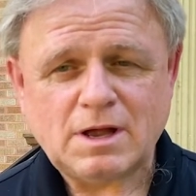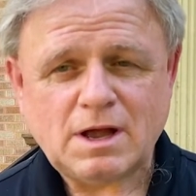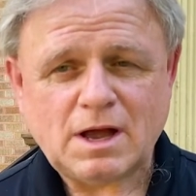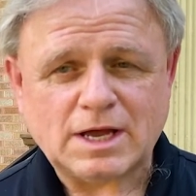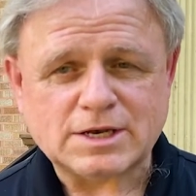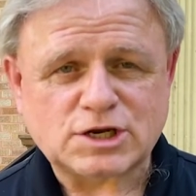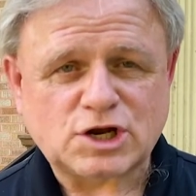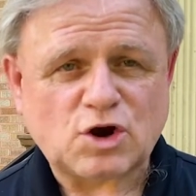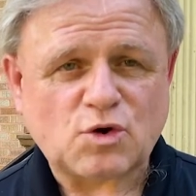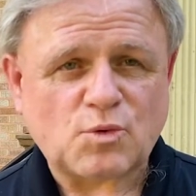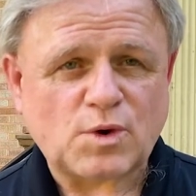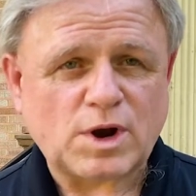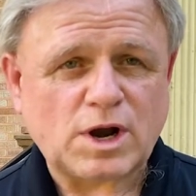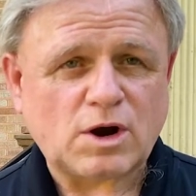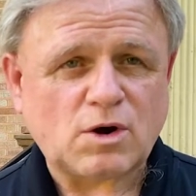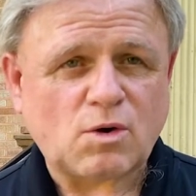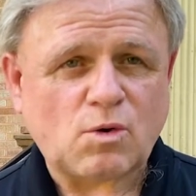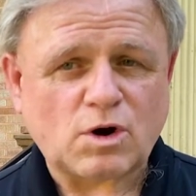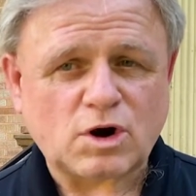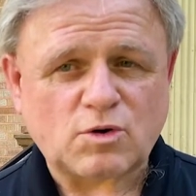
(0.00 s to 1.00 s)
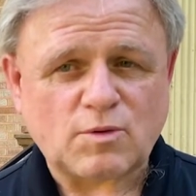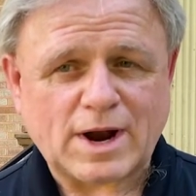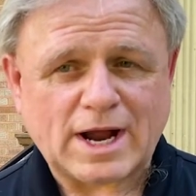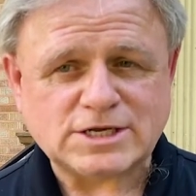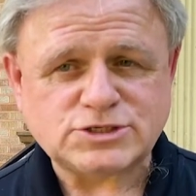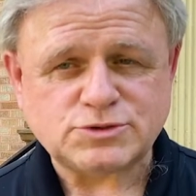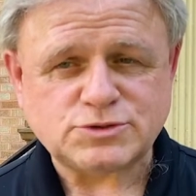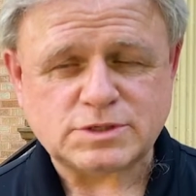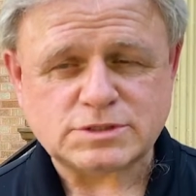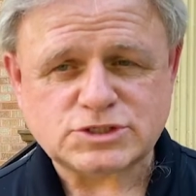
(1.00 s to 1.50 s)
on career or
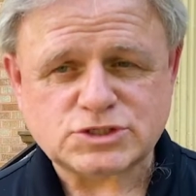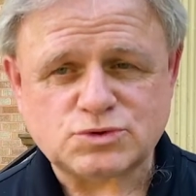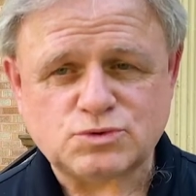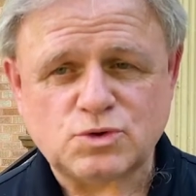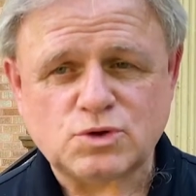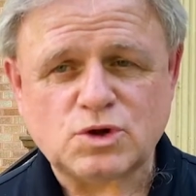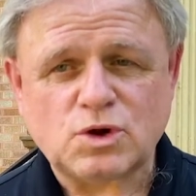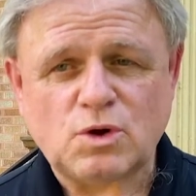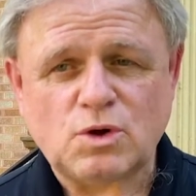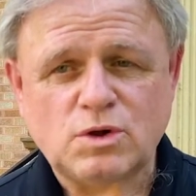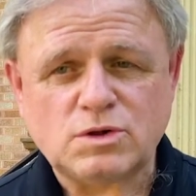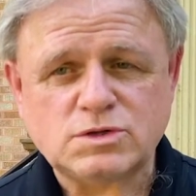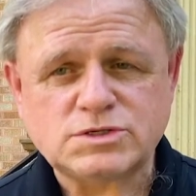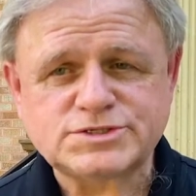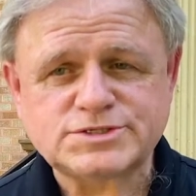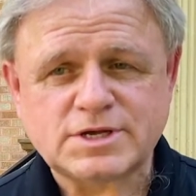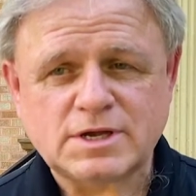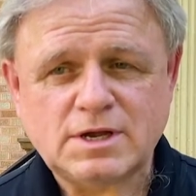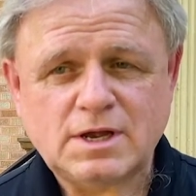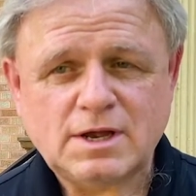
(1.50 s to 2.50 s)
graduate school goals,